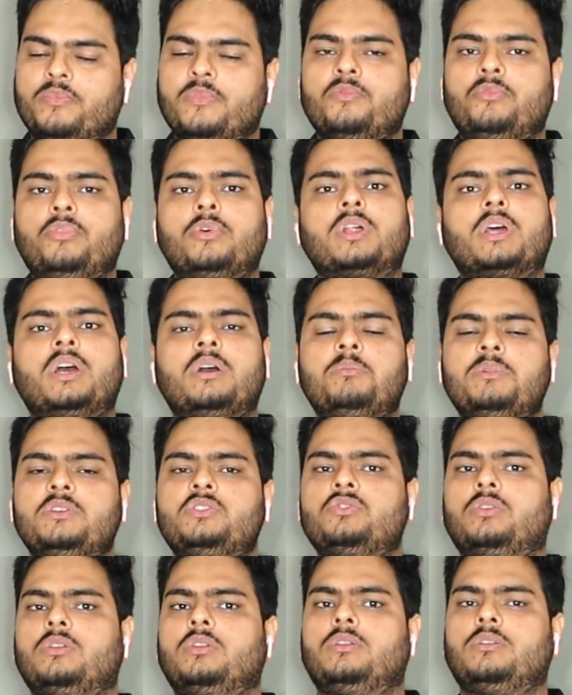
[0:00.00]
for
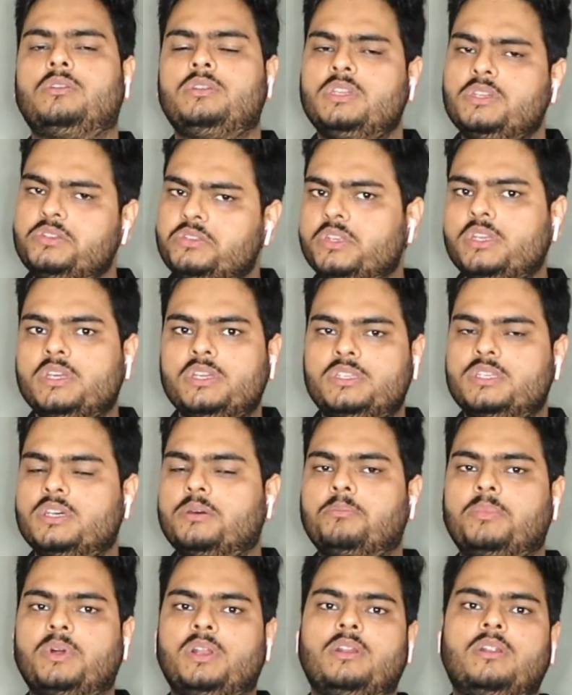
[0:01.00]
Amazon. Just an
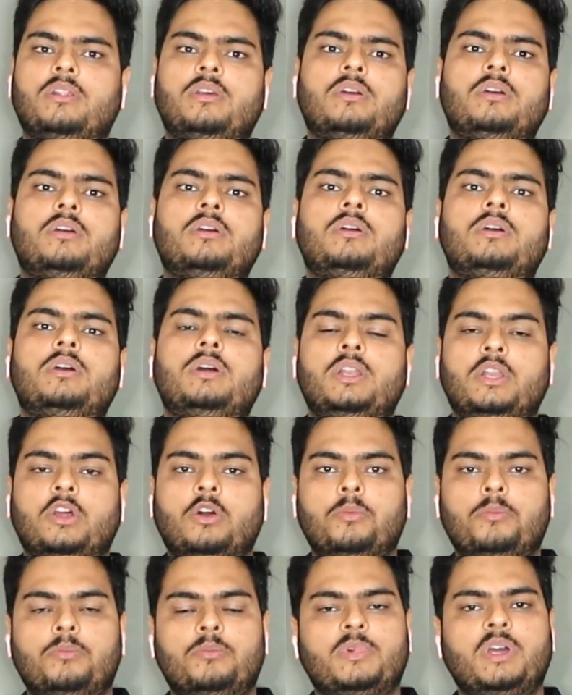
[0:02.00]
example.
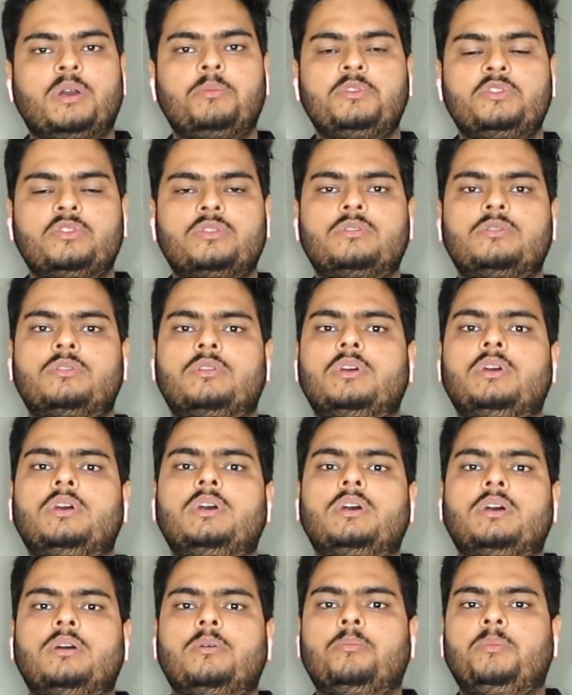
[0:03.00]
Now, Amazon,
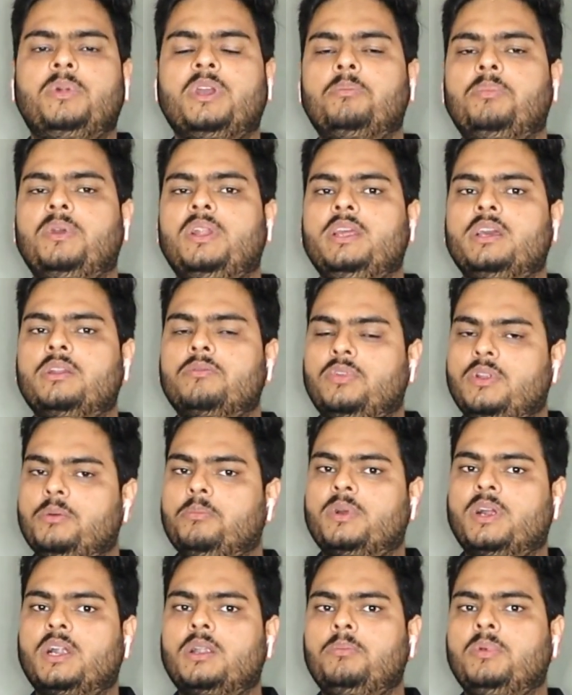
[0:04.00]
big billion,
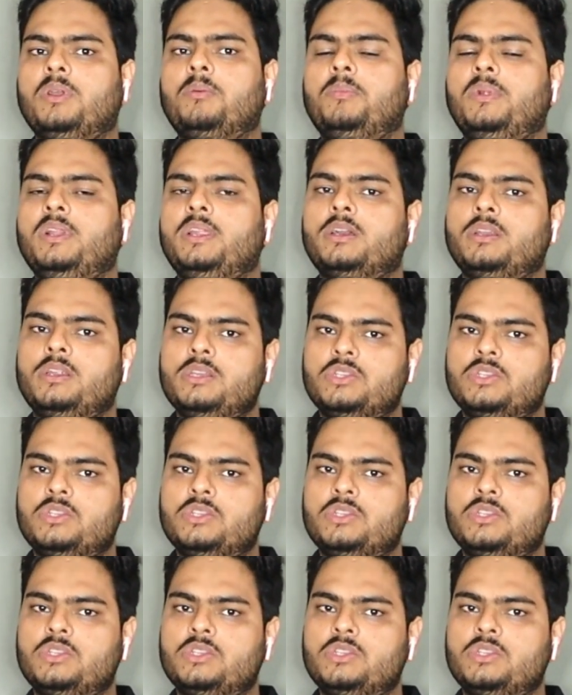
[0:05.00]
Flipkart, big billion